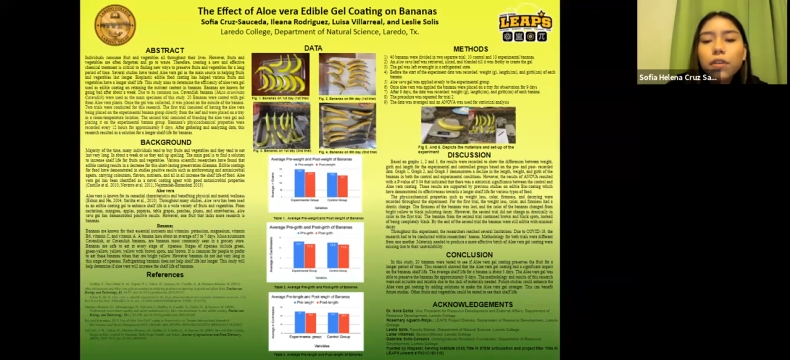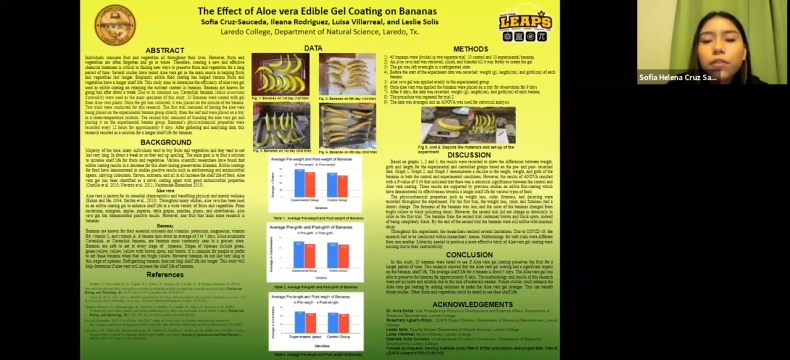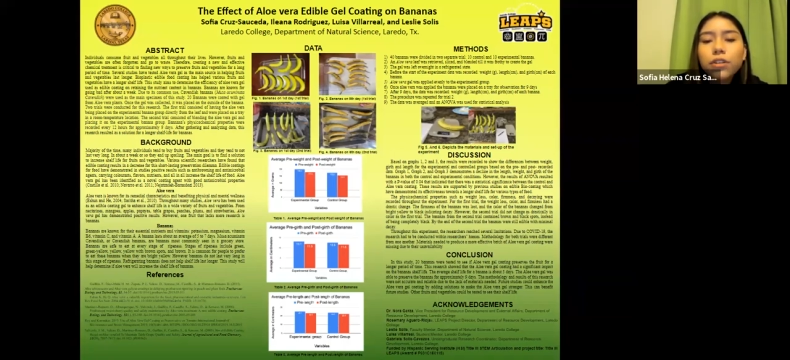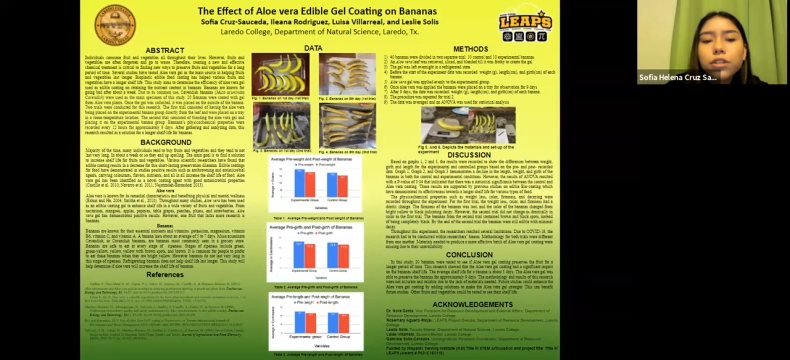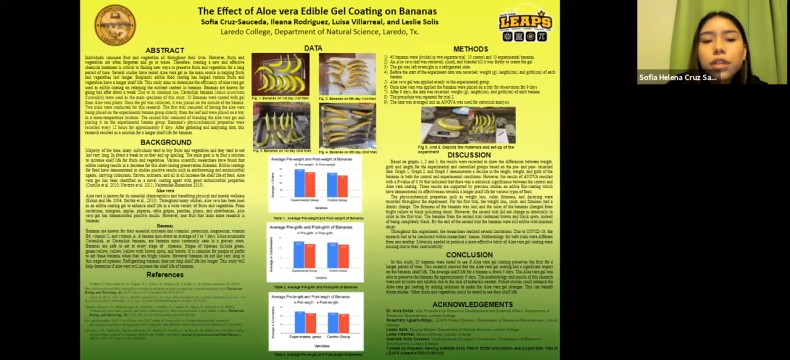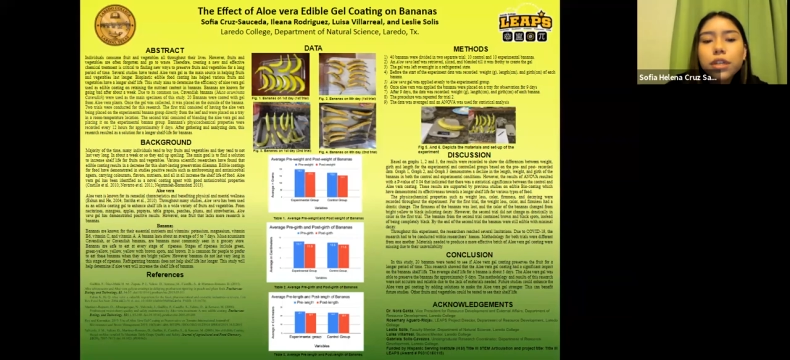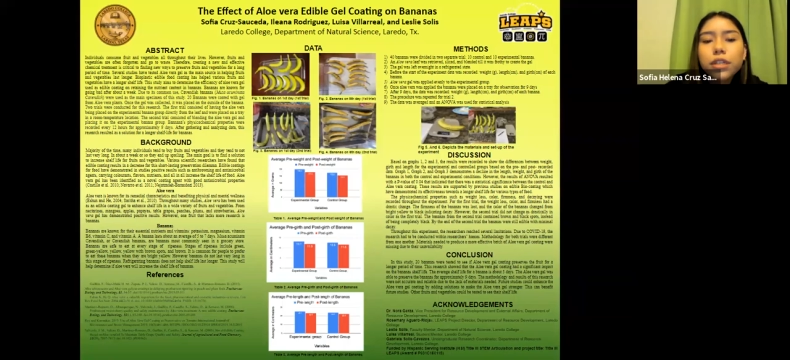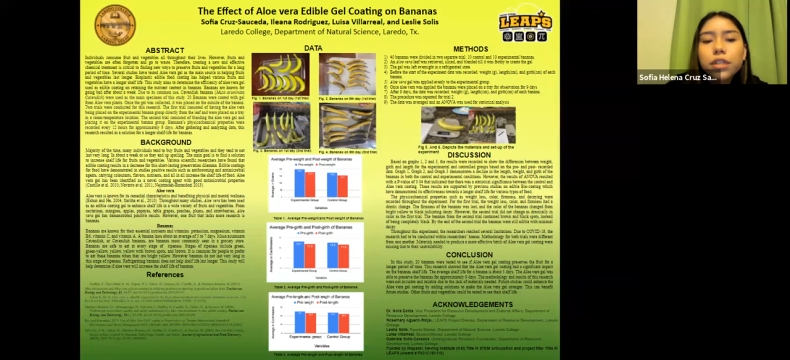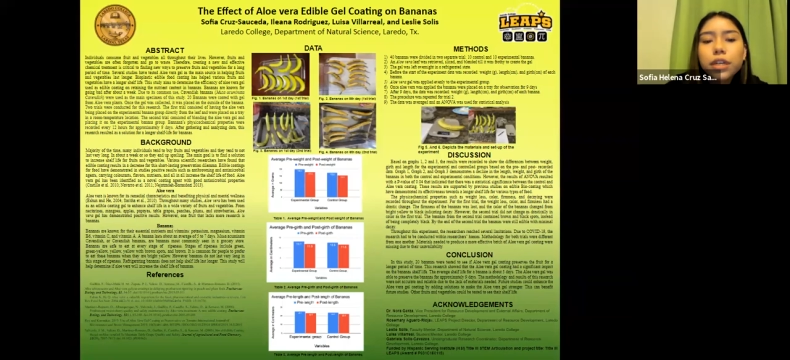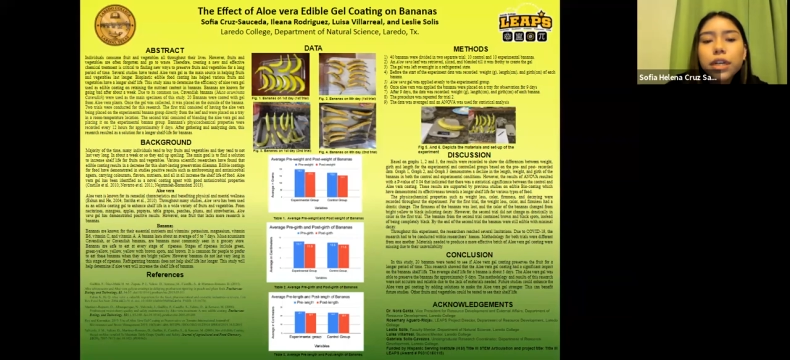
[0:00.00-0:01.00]
Future
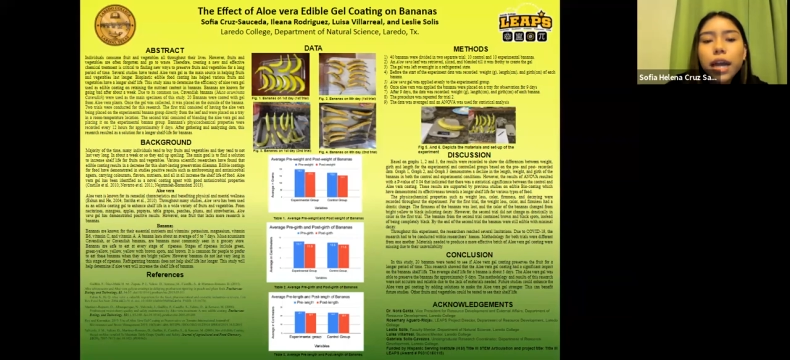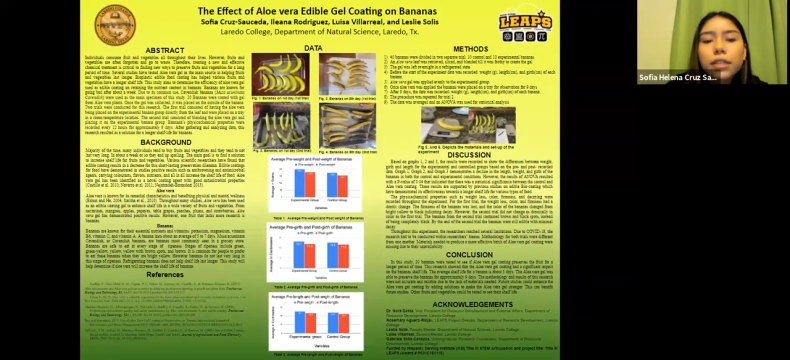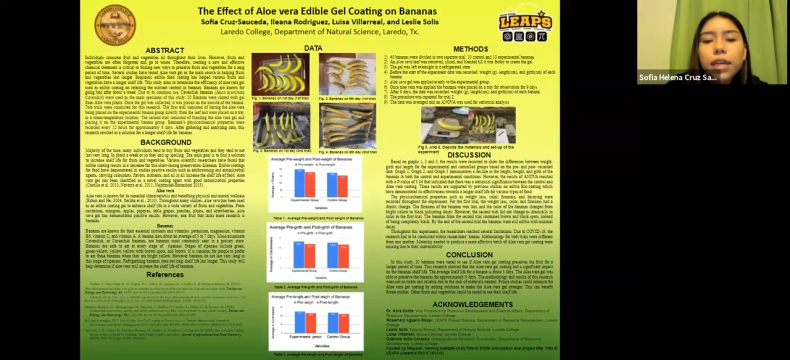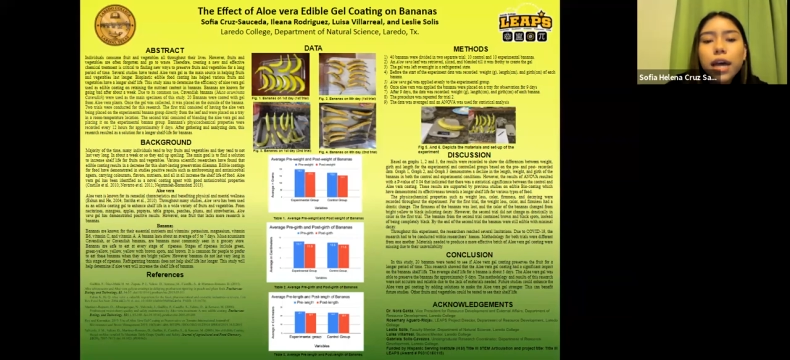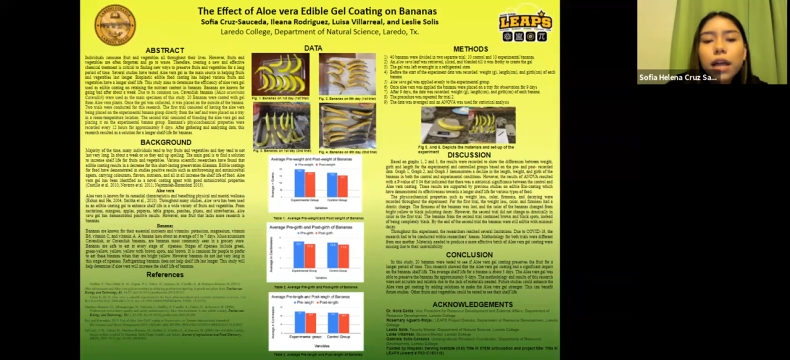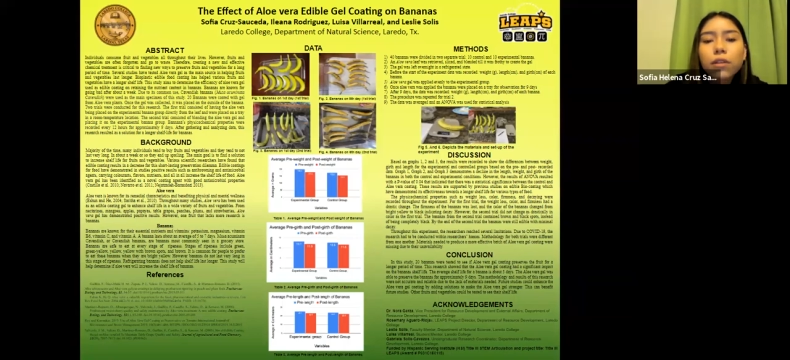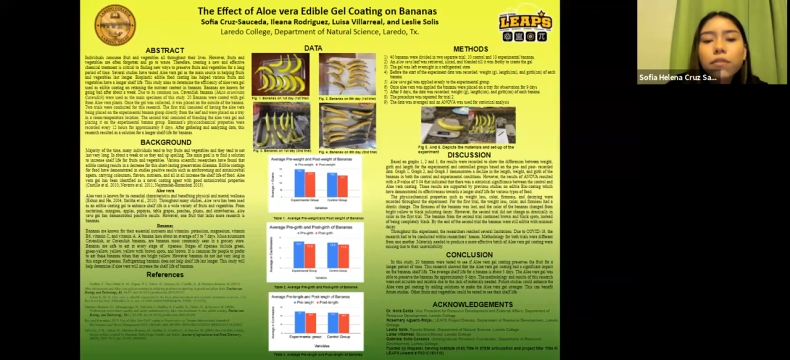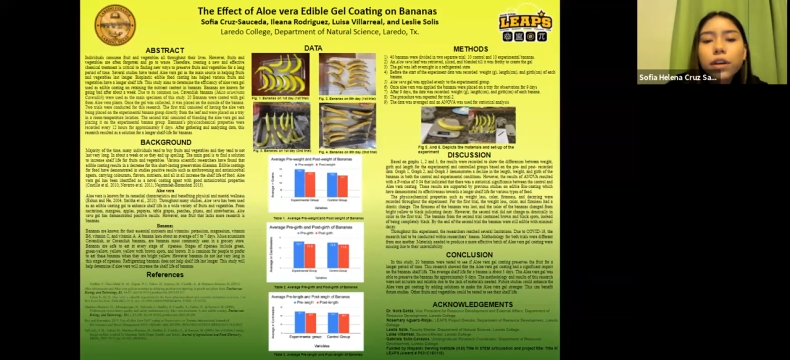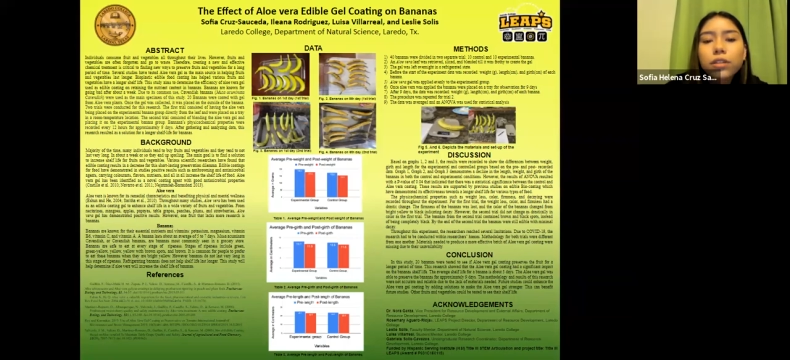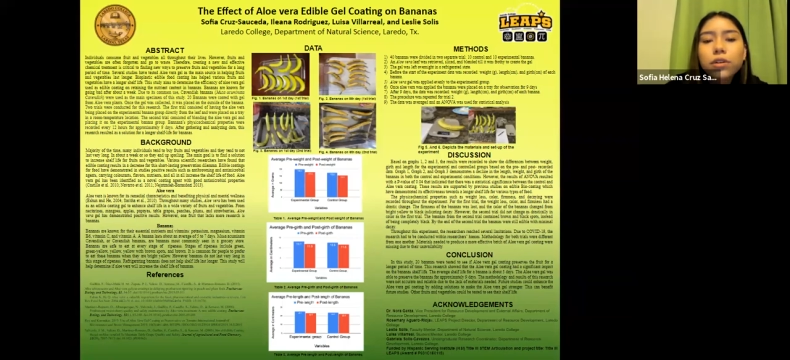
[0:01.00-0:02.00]
studies could enhance the aloe
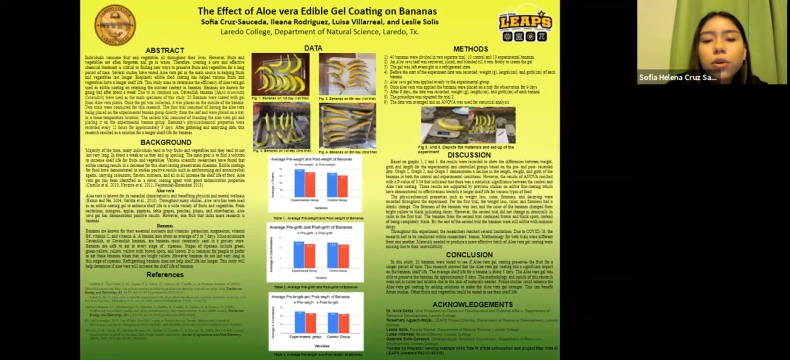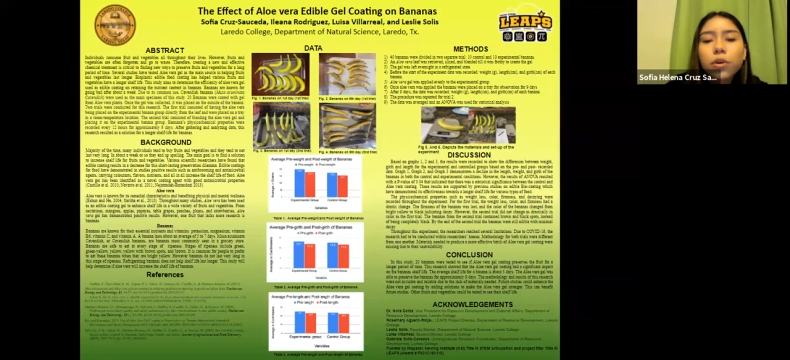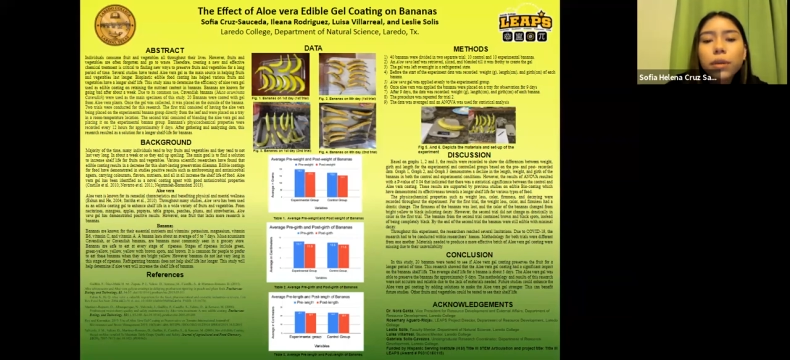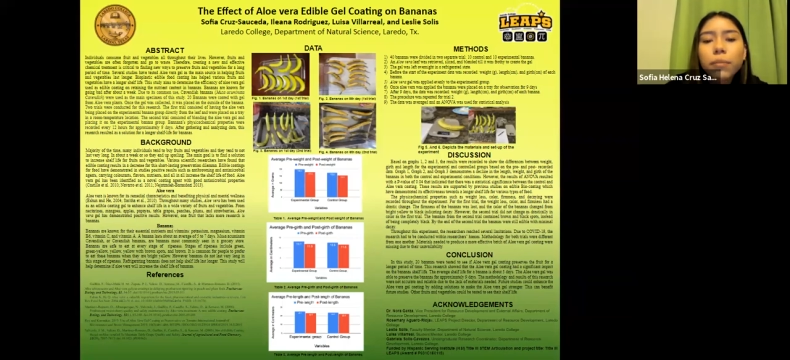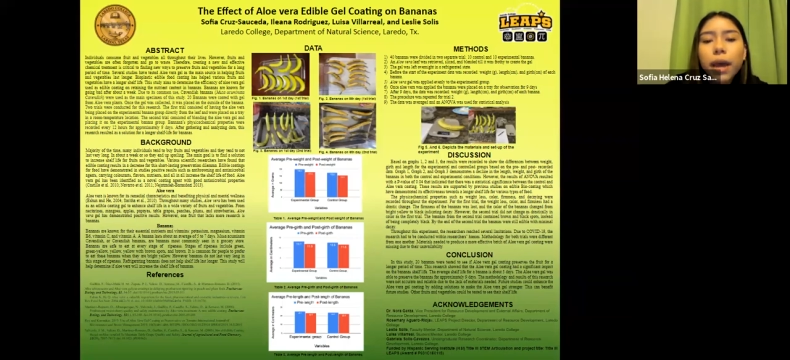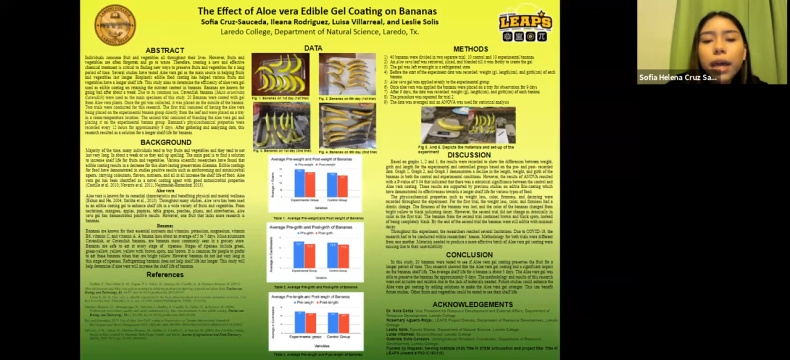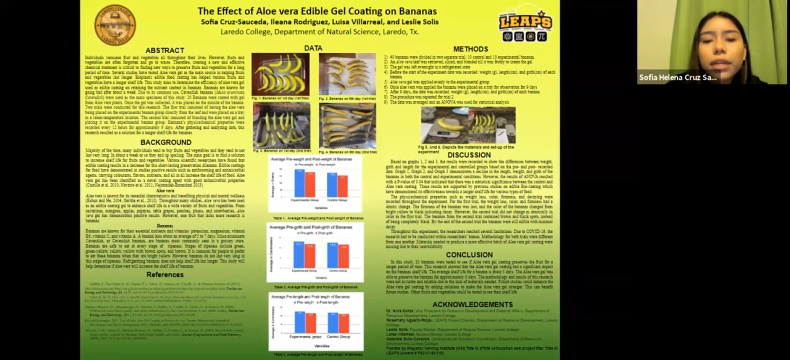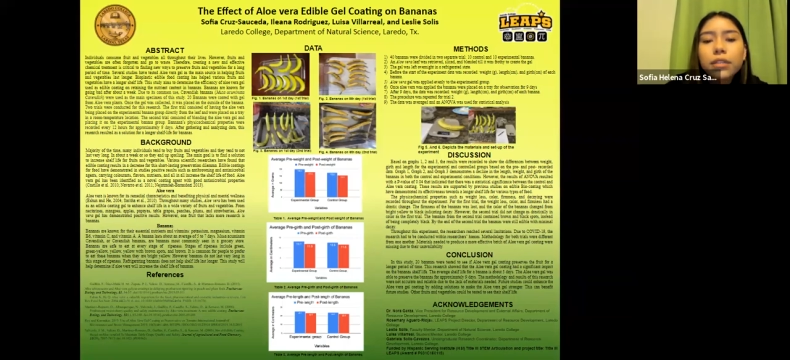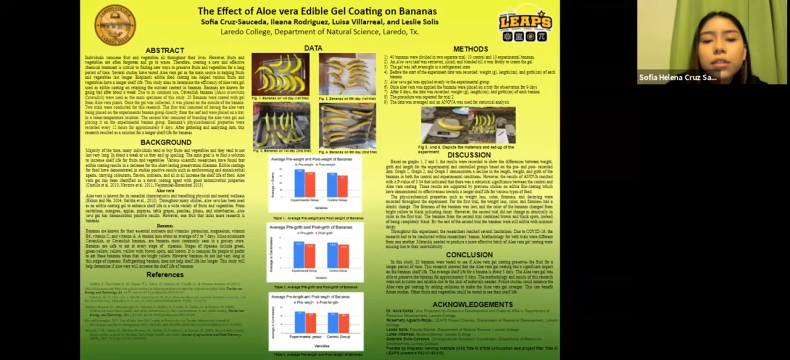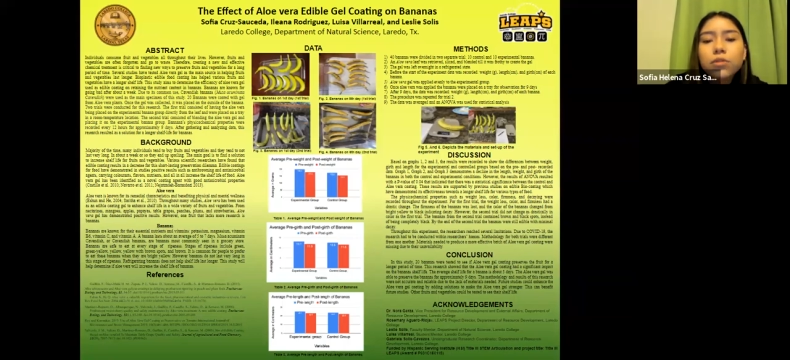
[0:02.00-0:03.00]
vera gel coating by
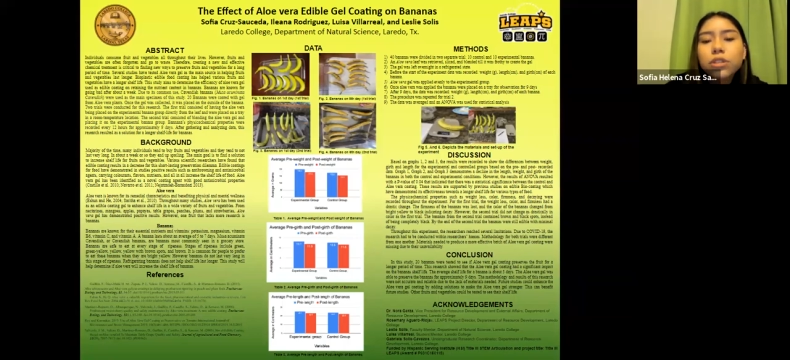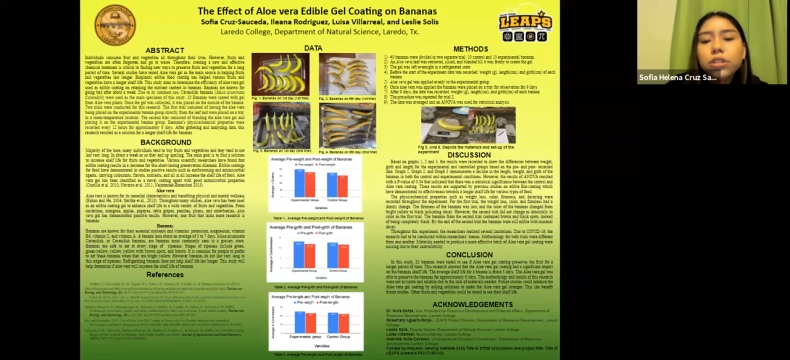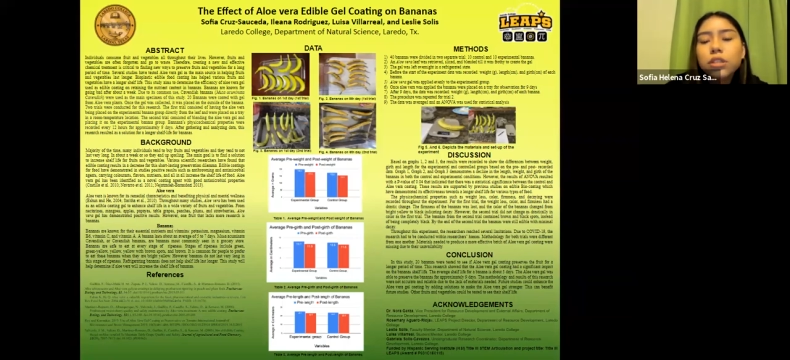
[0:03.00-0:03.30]
adding solutions